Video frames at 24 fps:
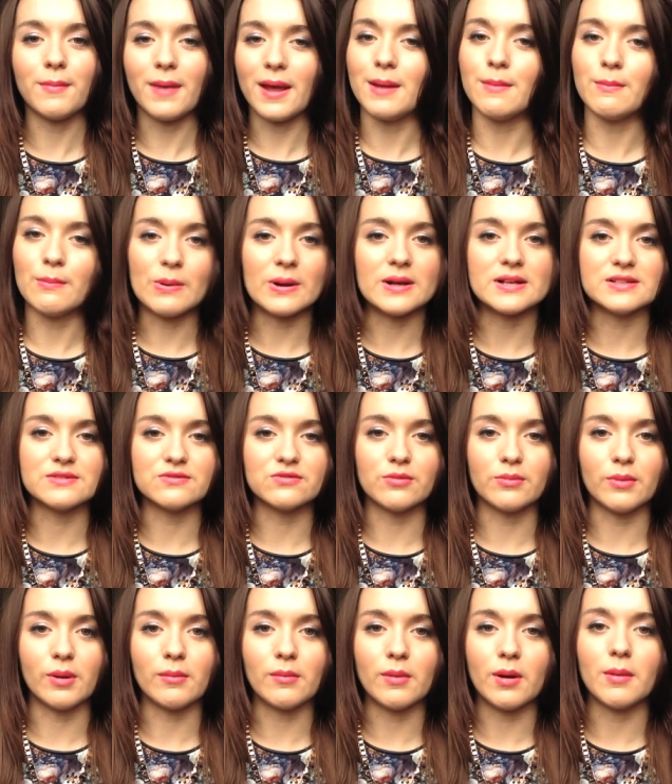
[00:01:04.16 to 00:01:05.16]
main present for
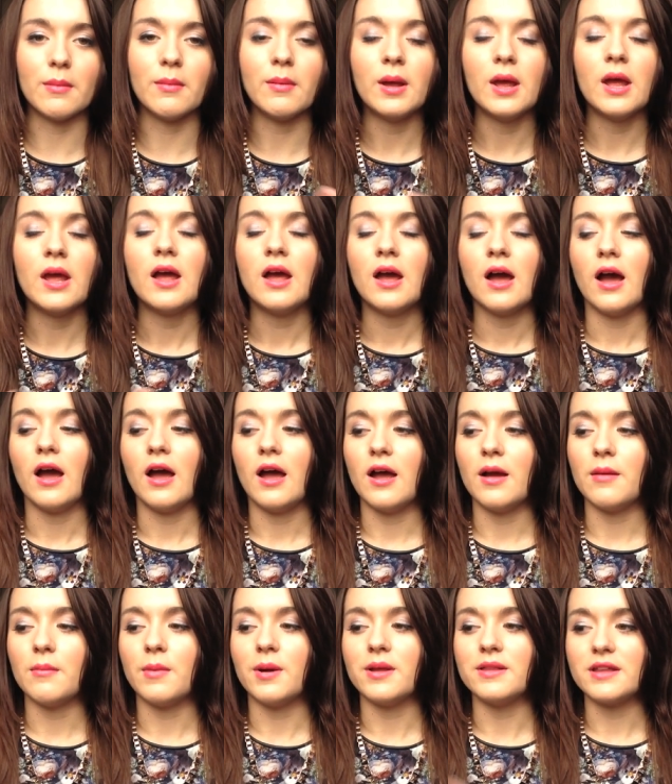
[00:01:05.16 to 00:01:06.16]
my mum.
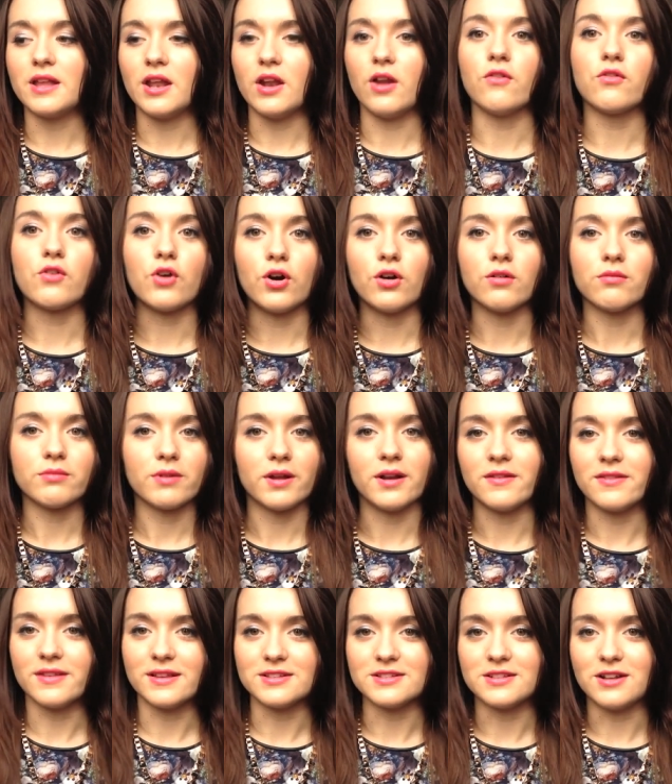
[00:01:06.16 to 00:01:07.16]
Um, and then I've got kind
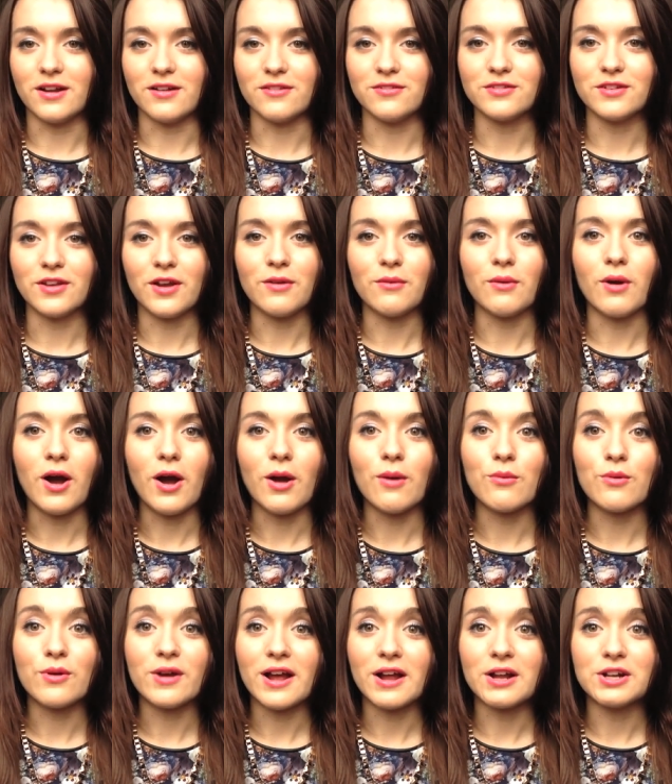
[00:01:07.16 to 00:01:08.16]
of this stuff. So I
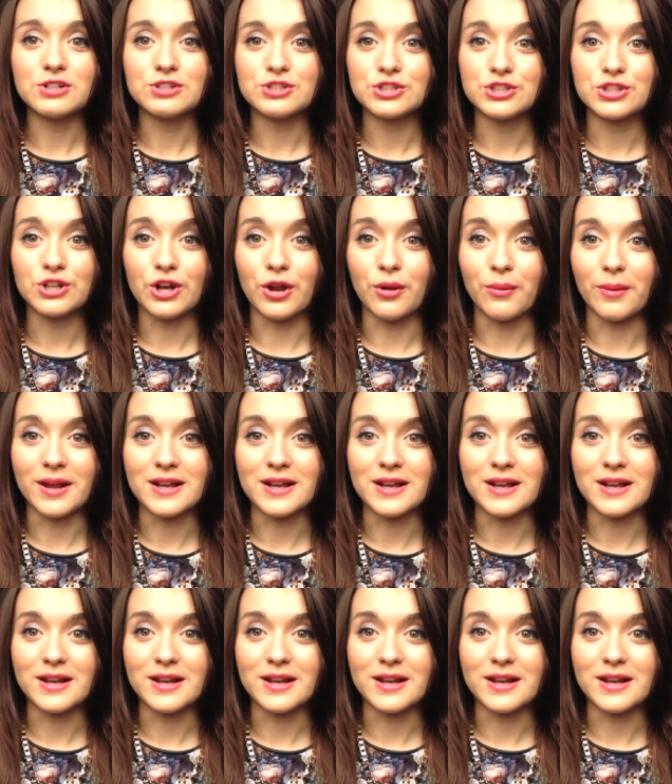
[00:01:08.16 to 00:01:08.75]
will get on to show you